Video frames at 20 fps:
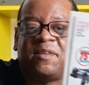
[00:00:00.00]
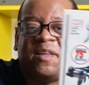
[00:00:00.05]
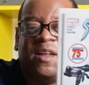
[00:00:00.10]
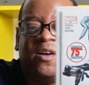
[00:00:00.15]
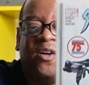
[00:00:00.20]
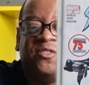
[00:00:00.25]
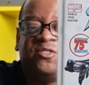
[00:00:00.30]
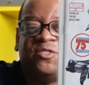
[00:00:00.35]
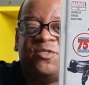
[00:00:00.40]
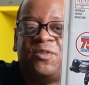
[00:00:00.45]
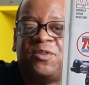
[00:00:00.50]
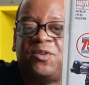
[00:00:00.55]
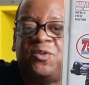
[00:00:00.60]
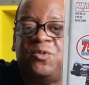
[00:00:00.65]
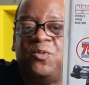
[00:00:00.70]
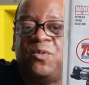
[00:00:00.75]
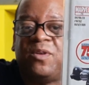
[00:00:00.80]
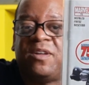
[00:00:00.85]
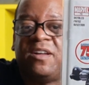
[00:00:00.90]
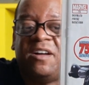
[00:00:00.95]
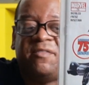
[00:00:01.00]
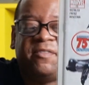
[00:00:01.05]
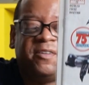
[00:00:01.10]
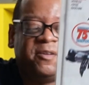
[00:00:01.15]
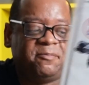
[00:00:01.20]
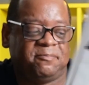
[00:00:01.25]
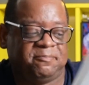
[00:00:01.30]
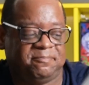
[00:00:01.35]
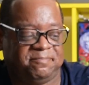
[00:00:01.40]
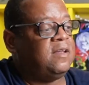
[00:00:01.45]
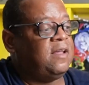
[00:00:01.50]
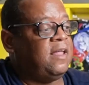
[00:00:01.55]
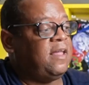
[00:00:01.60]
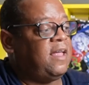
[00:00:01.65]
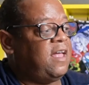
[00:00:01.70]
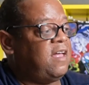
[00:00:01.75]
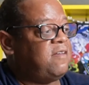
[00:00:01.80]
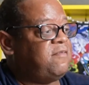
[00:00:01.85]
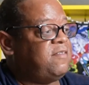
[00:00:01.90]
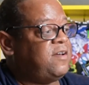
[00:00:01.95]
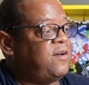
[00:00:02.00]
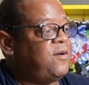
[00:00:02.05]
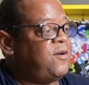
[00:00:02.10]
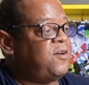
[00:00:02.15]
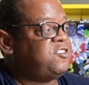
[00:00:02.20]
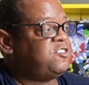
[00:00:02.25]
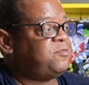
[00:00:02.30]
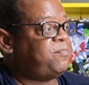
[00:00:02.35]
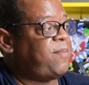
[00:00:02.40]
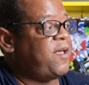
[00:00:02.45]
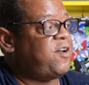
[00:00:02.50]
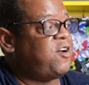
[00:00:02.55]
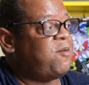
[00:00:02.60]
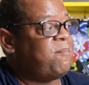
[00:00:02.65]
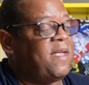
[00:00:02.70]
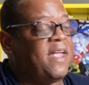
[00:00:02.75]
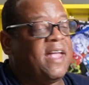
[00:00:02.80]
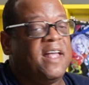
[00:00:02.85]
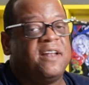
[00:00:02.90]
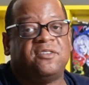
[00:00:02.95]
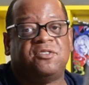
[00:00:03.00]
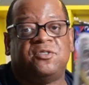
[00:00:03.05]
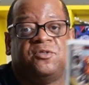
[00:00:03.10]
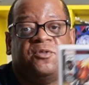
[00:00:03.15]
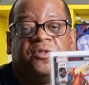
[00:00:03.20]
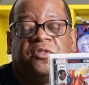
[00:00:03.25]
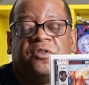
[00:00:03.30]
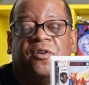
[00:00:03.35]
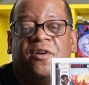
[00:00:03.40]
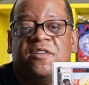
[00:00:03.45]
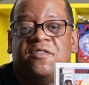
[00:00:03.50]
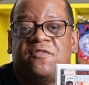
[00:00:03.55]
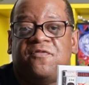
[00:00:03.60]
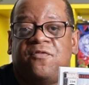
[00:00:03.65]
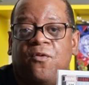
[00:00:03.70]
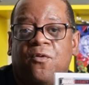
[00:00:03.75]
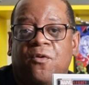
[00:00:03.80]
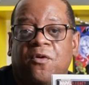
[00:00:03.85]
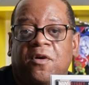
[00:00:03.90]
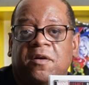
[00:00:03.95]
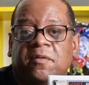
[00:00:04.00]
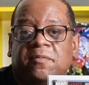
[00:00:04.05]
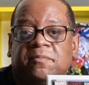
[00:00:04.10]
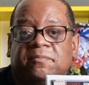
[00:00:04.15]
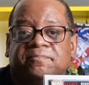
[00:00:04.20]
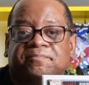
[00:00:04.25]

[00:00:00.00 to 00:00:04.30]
Also a cool cover. Then I have here Spider-Man 234.